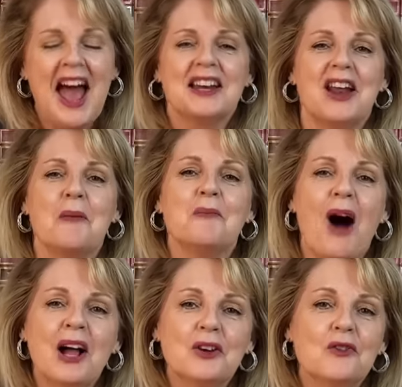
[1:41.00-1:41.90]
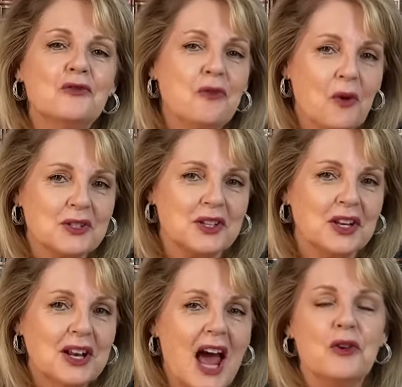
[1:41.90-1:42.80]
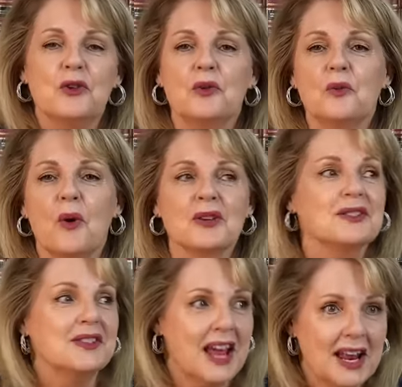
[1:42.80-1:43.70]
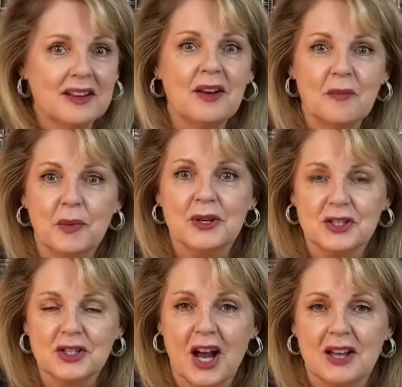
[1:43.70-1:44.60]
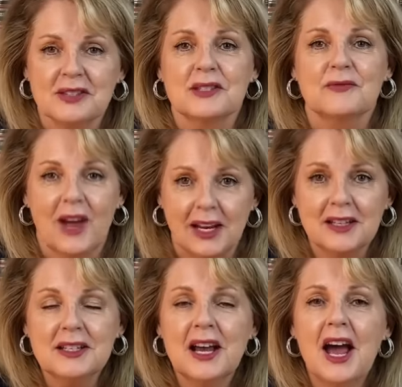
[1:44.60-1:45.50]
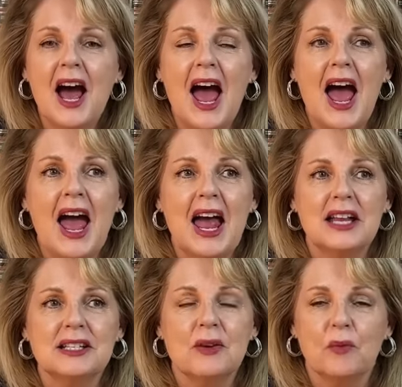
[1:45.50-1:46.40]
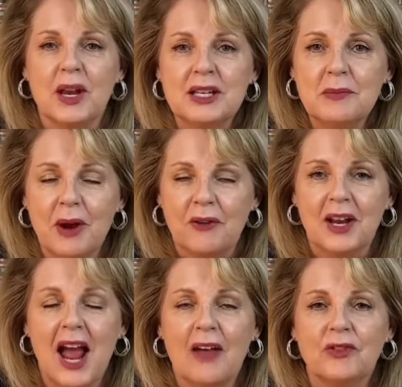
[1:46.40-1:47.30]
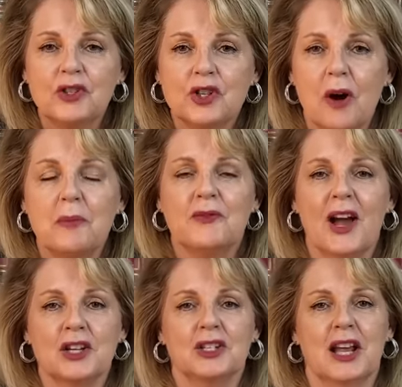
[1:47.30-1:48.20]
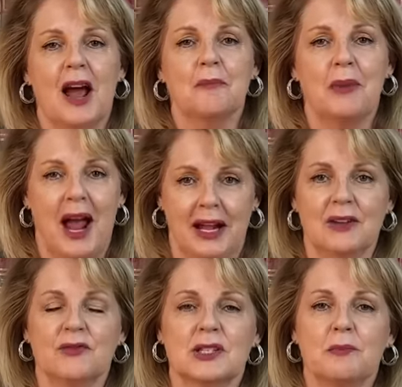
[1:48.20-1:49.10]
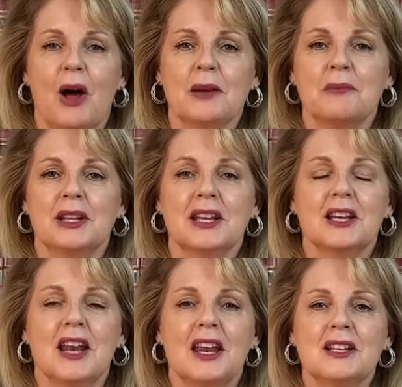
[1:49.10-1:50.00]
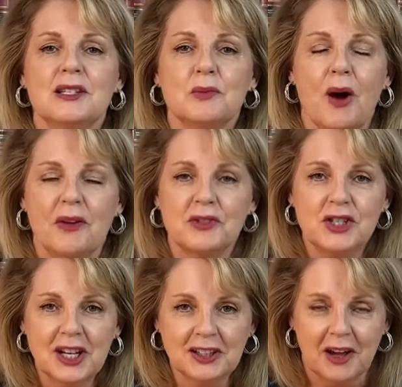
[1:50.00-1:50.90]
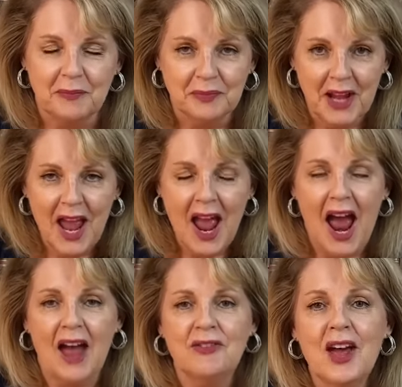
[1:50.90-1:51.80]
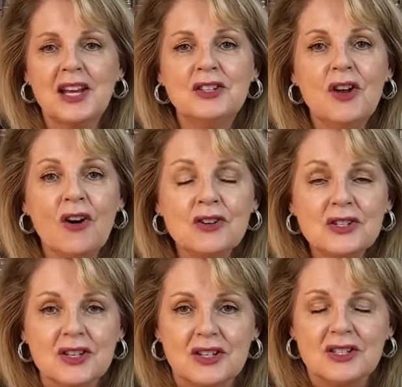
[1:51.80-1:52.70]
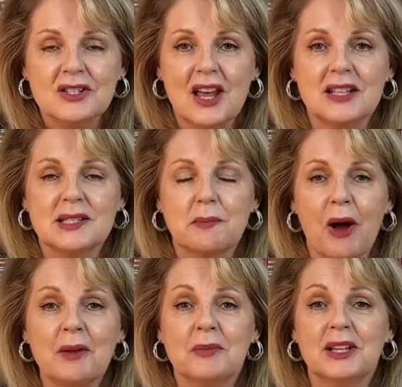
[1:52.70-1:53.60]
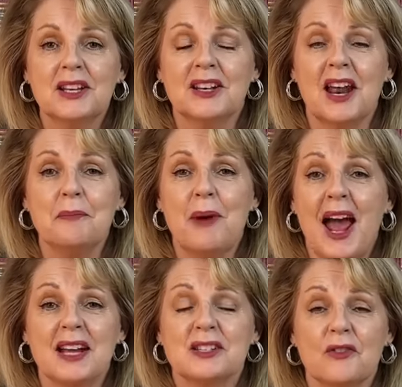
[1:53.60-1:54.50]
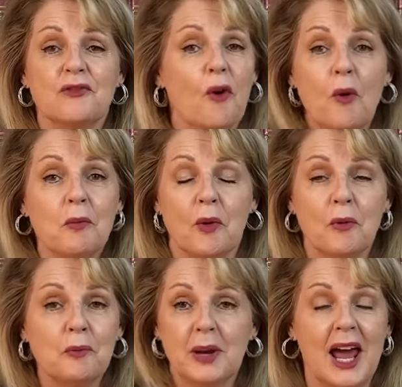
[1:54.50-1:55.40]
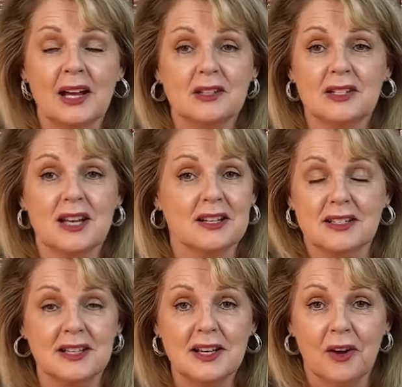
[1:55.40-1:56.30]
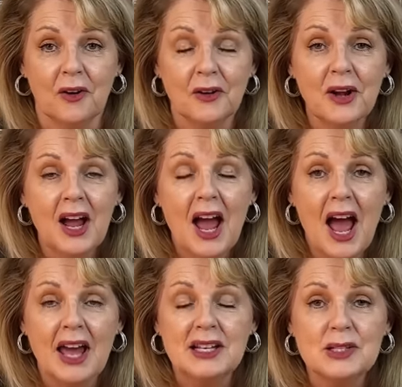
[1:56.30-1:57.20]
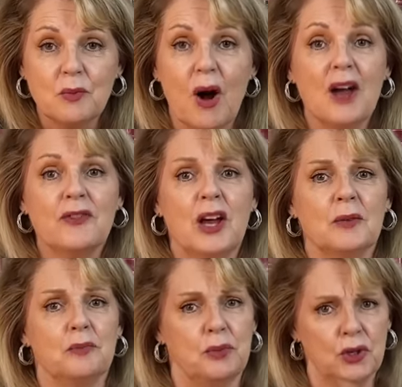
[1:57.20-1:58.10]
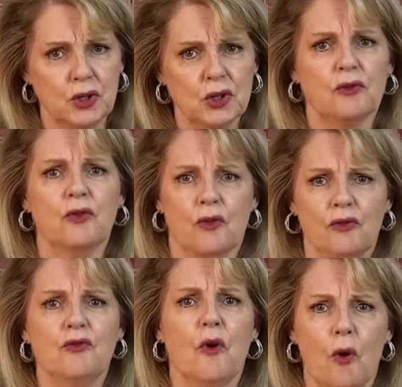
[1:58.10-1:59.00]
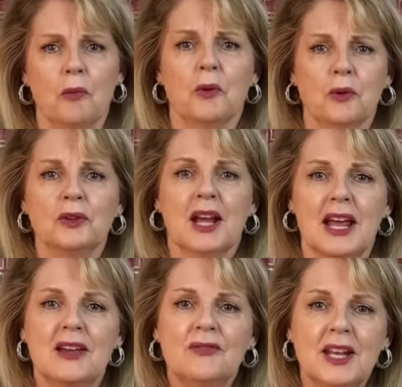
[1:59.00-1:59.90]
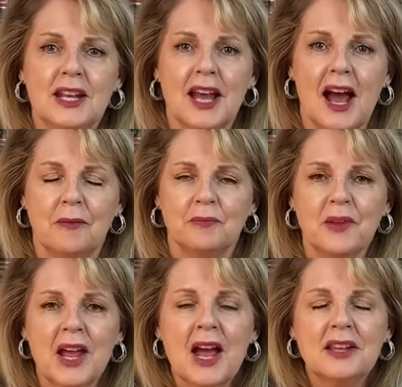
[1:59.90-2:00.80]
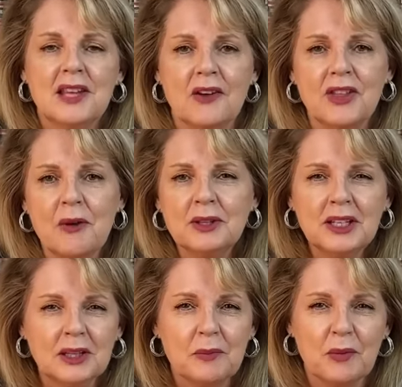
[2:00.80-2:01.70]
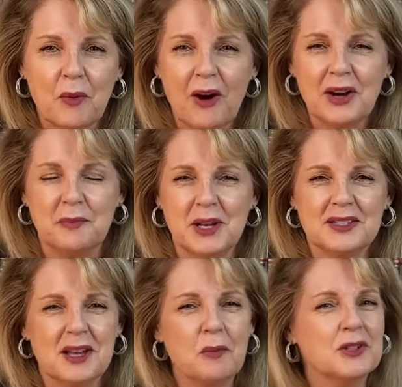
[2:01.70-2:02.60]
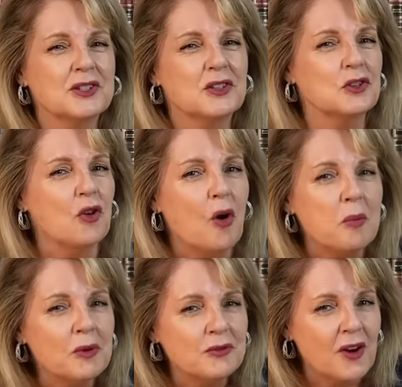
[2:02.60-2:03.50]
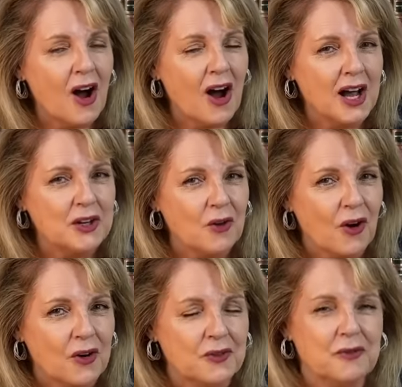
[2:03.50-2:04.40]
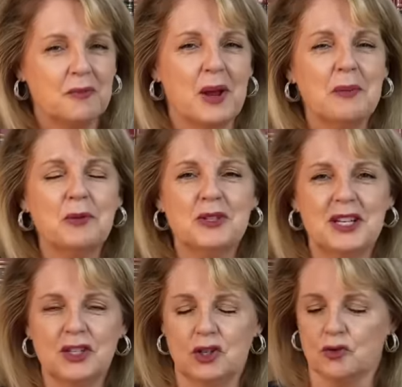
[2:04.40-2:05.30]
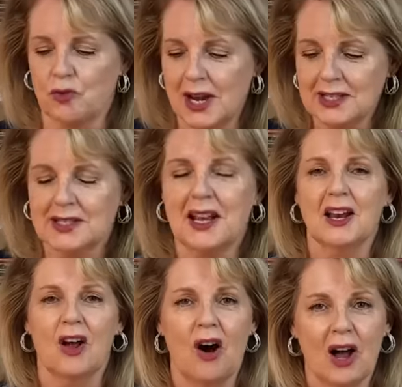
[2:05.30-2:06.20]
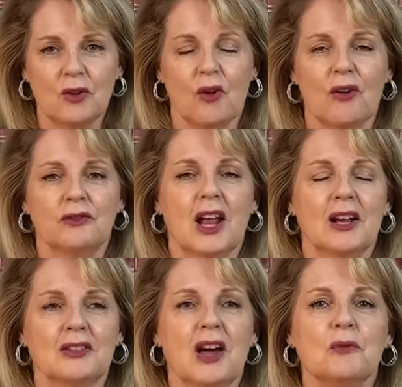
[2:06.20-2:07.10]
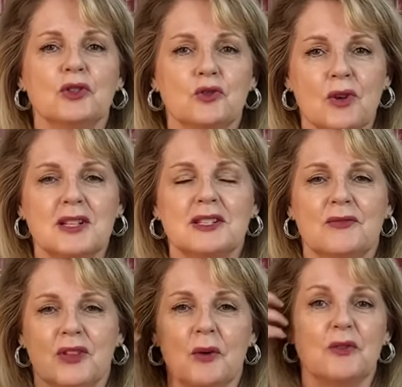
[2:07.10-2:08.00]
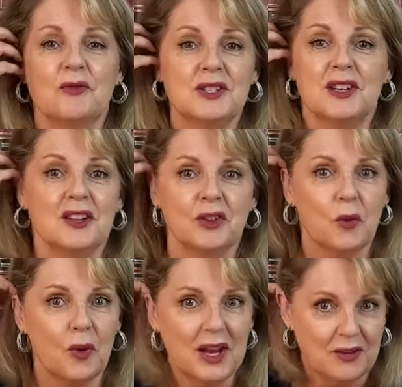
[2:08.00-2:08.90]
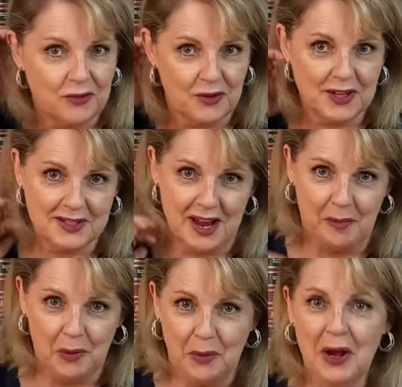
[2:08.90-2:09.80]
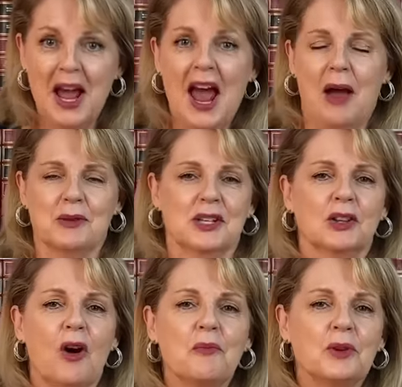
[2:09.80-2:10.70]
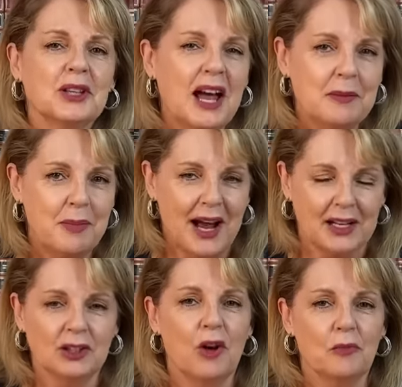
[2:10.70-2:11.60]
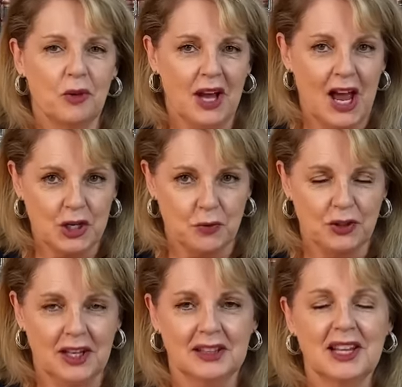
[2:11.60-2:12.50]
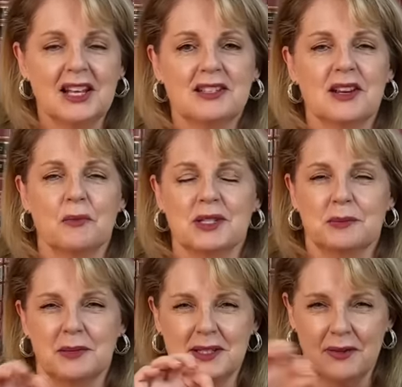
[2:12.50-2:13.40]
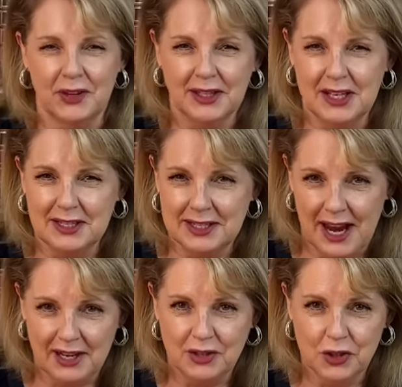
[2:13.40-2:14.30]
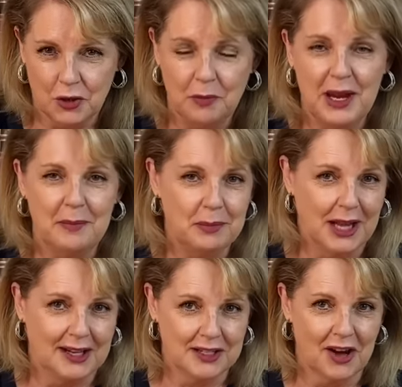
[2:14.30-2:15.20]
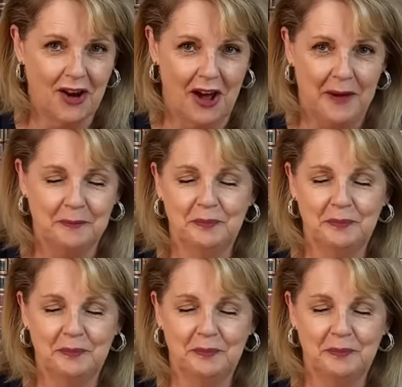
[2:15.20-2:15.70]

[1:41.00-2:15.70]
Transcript: Now, Michael Fawcett, who was then Prince Charles's valet, and Wendy Berry had the job of actually unpacking for Spike MIlligan and his wife, Shauna. And they noticed that Spike MIlligan had packed a formal black tuxedo and his wife had a beautiful formal evening gown. Now, they were a little bit worried because that wasn't normal for Highgrove. People didn't dress Highgrove like they would dress if they were visiting the Queen, for example. It was a lot more laid back, a lot more casual, unless it was specifically said to be black tie.